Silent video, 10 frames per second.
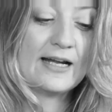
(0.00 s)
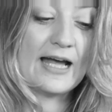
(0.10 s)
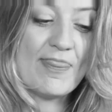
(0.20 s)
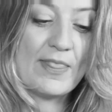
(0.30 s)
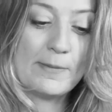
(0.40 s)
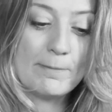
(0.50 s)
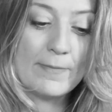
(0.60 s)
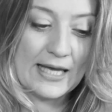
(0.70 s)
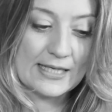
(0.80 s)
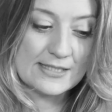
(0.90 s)
and they
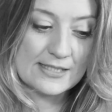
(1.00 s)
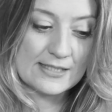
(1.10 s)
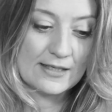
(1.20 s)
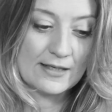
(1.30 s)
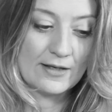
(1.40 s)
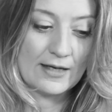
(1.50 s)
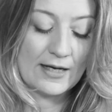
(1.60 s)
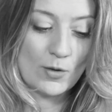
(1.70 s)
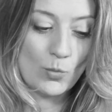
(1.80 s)
met uh,